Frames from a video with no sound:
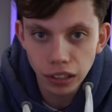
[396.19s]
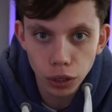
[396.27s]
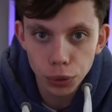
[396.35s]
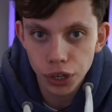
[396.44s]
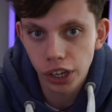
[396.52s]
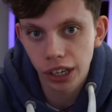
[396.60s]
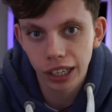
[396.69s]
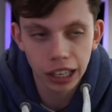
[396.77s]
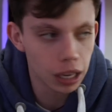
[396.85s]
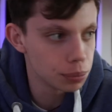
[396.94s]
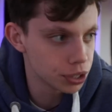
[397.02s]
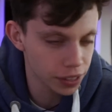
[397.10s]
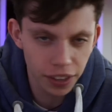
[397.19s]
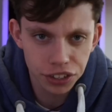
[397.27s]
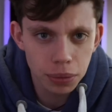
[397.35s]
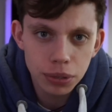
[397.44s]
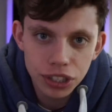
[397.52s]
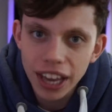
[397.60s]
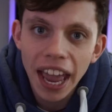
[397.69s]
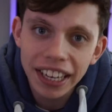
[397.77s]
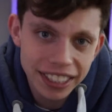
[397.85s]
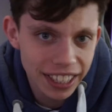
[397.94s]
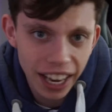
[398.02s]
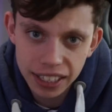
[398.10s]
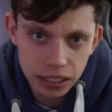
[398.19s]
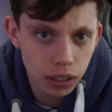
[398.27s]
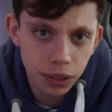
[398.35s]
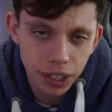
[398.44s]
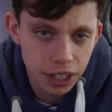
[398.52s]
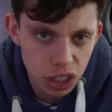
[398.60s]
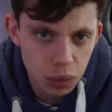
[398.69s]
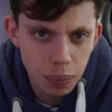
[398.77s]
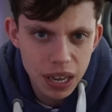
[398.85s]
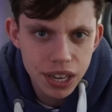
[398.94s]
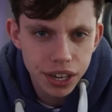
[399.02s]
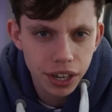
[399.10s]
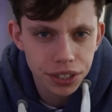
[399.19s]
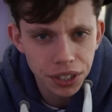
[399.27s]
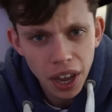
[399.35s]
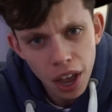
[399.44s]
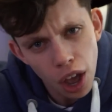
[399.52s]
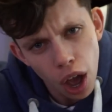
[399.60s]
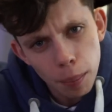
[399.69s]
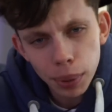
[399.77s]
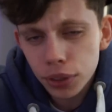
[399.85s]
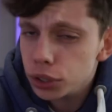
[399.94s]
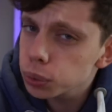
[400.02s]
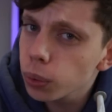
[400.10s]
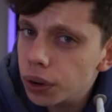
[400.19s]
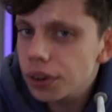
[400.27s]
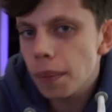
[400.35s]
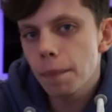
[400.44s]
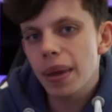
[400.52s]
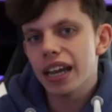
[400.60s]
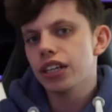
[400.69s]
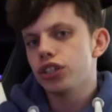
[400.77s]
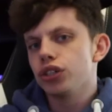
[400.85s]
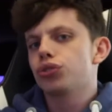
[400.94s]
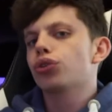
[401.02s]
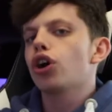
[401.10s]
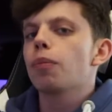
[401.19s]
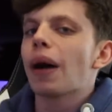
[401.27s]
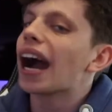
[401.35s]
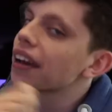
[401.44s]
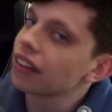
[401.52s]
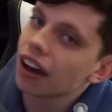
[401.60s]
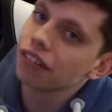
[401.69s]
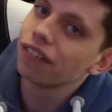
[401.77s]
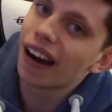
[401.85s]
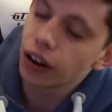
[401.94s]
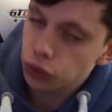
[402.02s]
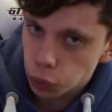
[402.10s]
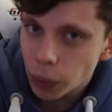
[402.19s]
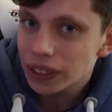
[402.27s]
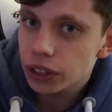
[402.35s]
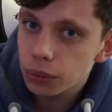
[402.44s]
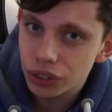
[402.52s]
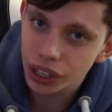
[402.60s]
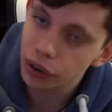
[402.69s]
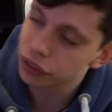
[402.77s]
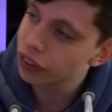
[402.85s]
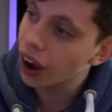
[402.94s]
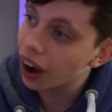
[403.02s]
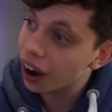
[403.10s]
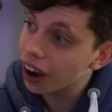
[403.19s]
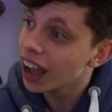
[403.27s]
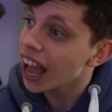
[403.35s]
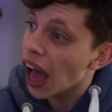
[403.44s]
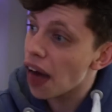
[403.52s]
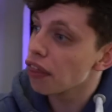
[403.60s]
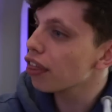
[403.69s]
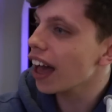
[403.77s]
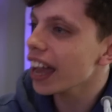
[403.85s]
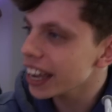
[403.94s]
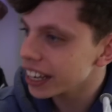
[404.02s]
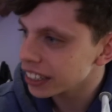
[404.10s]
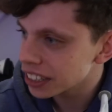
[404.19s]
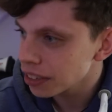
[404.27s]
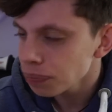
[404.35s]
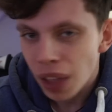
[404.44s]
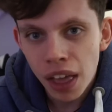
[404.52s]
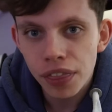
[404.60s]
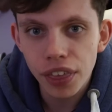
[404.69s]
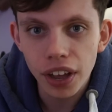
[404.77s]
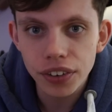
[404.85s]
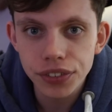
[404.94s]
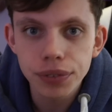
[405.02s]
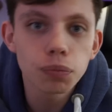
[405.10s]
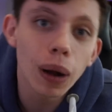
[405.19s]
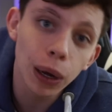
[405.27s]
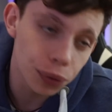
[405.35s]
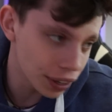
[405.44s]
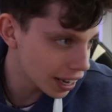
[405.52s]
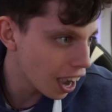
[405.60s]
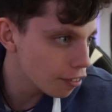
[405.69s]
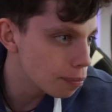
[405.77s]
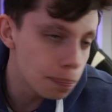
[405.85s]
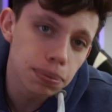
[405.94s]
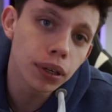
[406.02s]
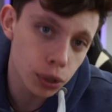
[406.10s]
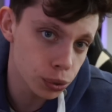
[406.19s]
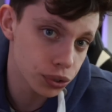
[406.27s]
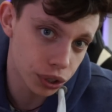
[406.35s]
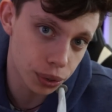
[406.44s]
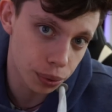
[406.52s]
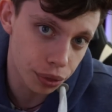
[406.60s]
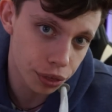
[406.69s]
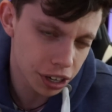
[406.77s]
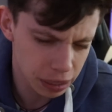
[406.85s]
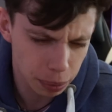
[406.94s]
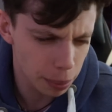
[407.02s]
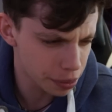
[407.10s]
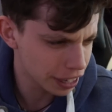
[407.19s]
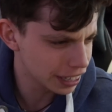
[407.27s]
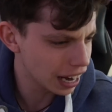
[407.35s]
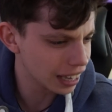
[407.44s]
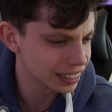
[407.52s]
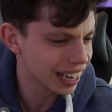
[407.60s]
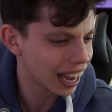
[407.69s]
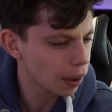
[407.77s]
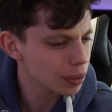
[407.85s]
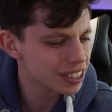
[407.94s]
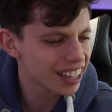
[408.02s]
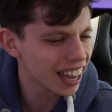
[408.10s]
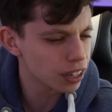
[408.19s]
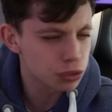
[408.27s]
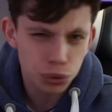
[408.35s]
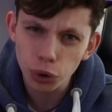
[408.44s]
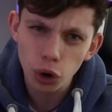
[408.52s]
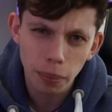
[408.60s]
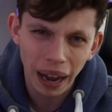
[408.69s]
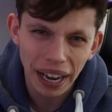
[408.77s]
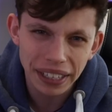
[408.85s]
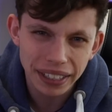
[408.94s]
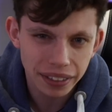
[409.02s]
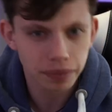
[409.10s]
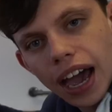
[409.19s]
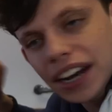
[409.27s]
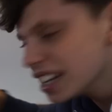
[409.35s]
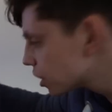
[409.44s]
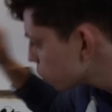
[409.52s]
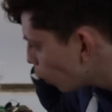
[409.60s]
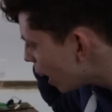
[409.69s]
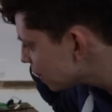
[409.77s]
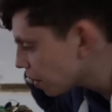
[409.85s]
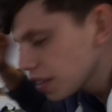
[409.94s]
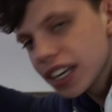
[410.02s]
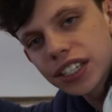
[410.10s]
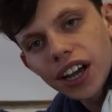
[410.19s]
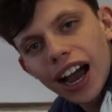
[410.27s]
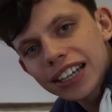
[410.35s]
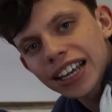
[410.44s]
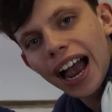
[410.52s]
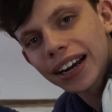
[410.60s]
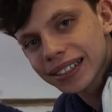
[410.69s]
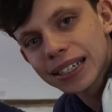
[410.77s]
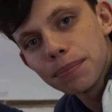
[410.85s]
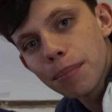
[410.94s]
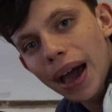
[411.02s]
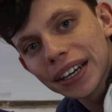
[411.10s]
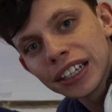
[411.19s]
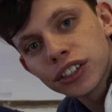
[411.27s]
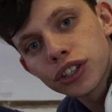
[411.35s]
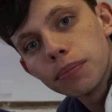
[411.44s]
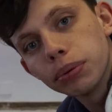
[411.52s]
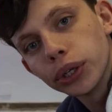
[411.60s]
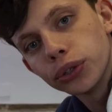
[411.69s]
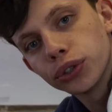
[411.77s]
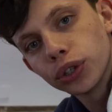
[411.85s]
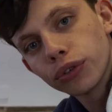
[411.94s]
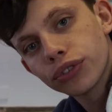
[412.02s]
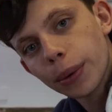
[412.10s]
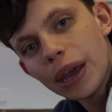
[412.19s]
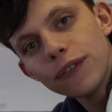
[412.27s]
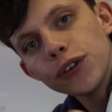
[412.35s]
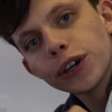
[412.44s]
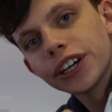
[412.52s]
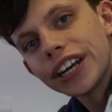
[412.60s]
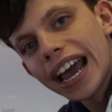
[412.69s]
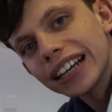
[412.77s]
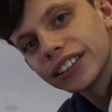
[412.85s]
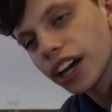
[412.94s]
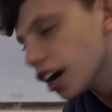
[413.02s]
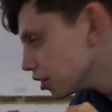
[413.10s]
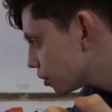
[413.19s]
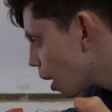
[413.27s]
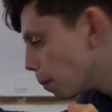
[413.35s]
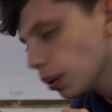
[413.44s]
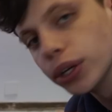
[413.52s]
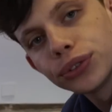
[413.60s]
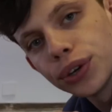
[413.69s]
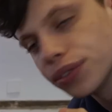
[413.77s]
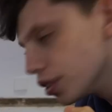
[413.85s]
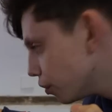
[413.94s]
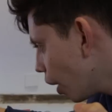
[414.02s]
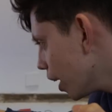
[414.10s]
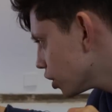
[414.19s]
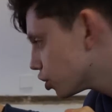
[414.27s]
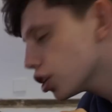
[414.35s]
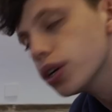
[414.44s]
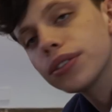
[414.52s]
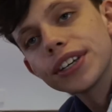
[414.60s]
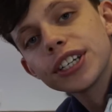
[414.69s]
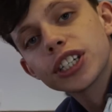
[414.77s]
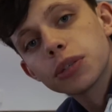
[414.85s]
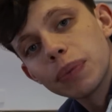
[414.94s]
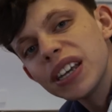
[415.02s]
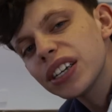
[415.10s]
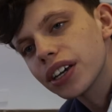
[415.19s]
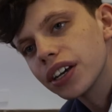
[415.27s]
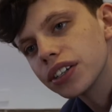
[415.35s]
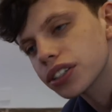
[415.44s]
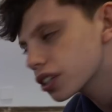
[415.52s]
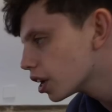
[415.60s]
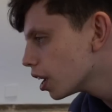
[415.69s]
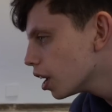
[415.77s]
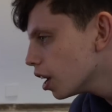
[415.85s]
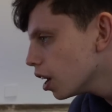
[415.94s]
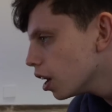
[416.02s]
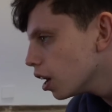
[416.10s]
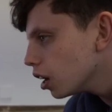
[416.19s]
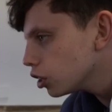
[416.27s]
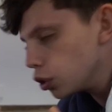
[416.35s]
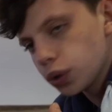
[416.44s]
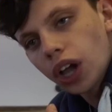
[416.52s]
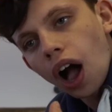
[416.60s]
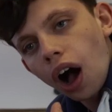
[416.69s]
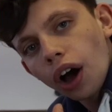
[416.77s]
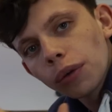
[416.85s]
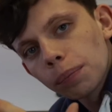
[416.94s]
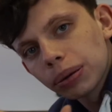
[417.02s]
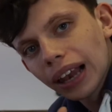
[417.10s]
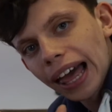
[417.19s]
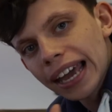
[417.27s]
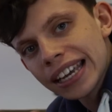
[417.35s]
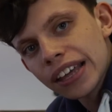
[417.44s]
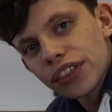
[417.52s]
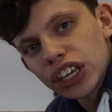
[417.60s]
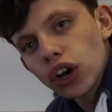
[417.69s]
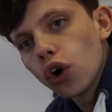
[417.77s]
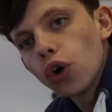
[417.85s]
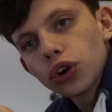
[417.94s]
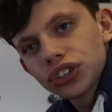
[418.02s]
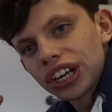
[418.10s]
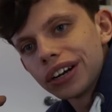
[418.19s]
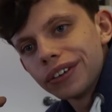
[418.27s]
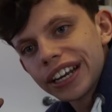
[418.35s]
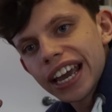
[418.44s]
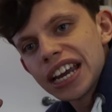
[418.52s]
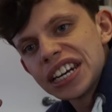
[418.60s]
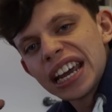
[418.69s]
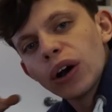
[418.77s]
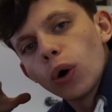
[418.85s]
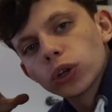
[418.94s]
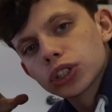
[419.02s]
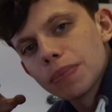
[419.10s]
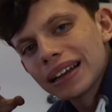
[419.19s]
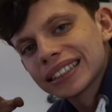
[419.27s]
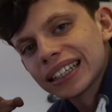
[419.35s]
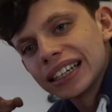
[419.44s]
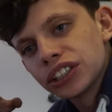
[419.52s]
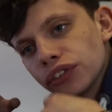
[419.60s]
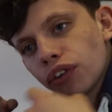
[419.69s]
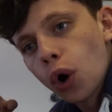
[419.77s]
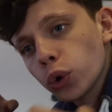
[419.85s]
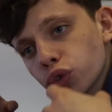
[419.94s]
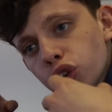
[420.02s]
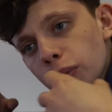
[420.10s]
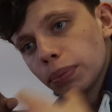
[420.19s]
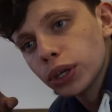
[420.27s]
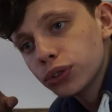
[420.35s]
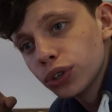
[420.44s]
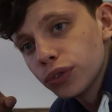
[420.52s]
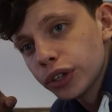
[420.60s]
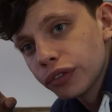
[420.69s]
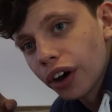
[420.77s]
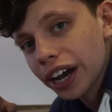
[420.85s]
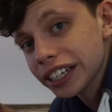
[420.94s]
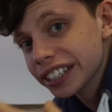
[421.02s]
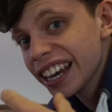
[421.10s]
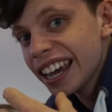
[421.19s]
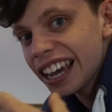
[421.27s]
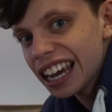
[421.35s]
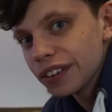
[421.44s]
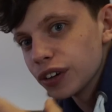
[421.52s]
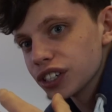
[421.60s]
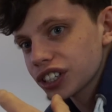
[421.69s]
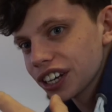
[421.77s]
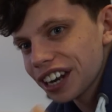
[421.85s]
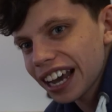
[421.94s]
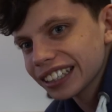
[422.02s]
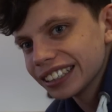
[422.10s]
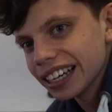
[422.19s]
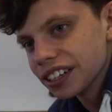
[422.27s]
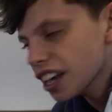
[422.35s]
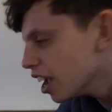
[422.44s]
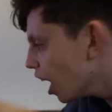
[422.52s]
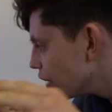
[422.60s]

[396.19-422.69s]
Lunar Eclipse, and they're some sexy ass looking speakers. But there's one major drawback that I've found with them so far, and that is that, well, they have Bluetooth. And you're probably thinking, Alex, how is that a drawback? And it's the way that these guys actually manage the Bluetooth. So if you connect a Bluetooth device to these speakers, you can't play the auxiliary in. It automatically defaults to the Bluetooth device if it's connected.